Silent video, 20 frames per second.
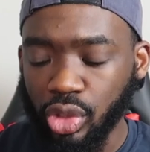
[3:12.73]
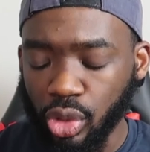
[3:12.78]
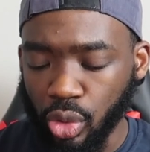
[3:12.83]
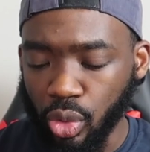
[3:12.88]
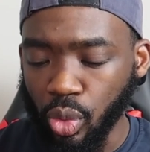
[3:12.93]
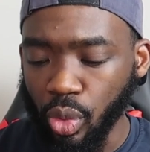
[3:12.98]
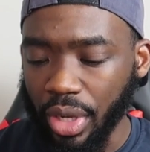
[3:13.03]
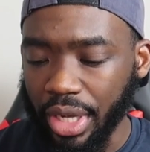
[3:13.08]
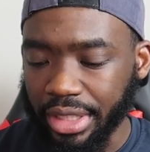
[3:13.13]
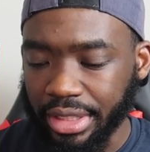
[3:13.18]

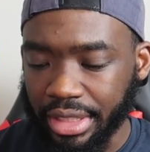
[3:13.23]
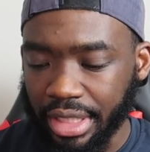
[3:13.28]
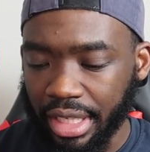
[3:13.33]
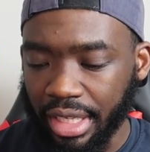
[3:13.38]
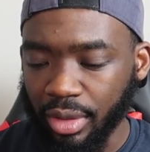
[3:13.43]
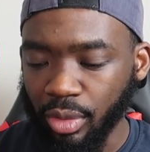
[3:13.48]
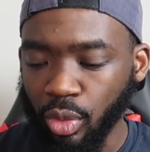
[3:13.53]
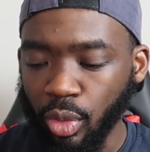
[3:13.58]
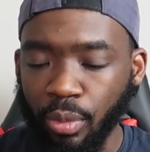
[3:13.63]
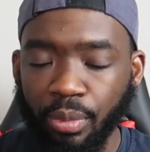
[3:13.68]

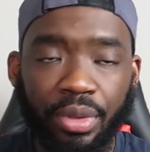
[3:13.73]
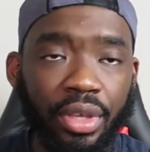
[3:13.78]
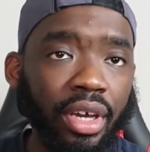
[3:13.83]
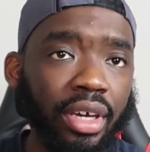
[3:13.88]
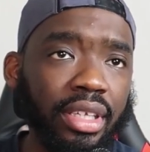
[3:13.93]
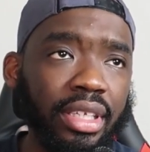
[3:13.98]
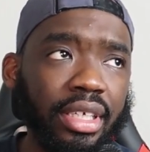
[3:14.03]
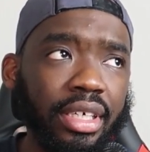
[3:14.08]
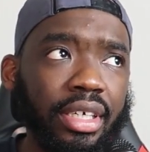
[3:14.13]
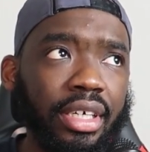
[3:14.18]
Chukwueze will be
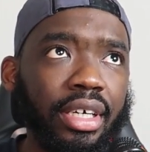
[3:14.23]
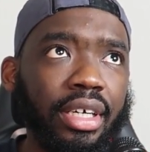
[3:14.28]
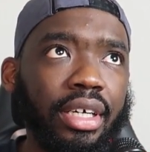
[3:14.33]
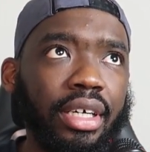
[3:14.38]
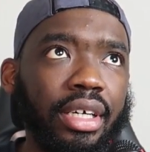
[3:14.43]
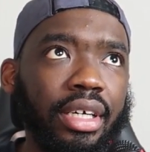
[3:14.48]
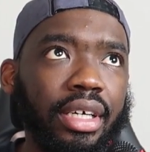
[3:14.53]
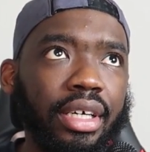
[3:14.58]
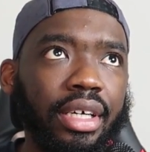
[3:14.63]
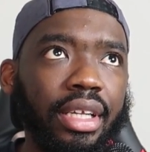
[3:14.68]
on
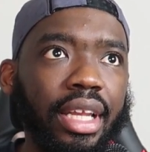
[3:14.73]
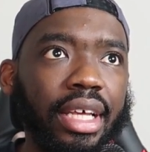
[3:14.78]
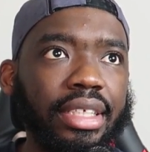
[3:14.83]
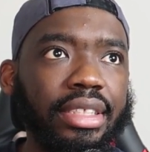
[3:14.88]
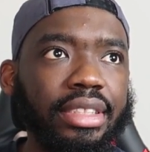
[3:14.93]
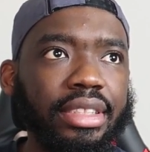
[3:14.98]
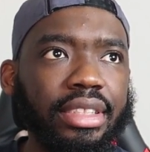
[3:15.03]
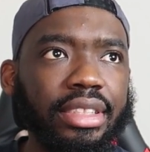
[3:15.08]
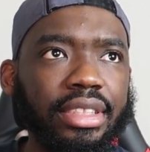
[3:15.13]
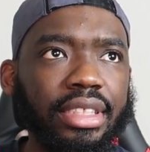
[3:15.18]
the
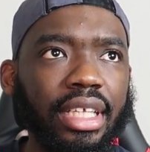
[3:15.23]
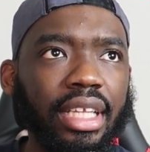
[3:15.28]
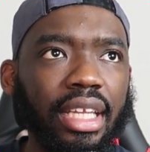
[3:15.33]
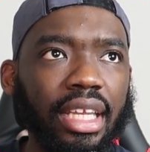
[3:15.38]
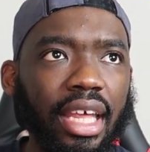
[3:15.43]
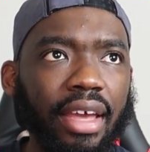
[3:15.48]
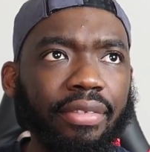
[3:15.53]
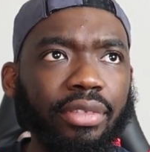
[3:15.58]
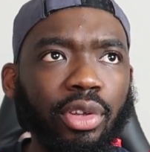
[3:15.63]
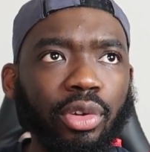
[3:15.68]
let's see, is it
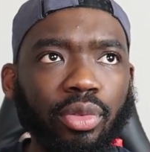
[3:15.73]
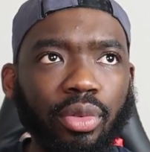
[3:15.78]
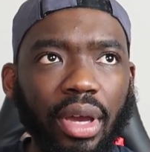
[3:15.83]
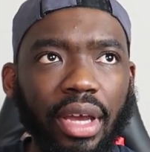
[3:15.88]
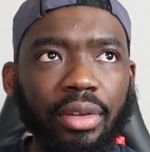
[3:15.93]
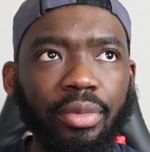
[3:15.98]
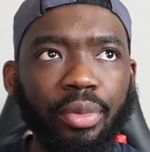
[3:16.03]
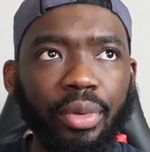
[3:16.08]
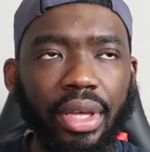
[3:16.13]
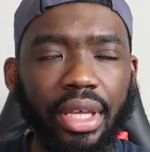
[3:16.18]
left or
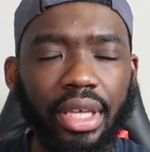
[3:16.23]
right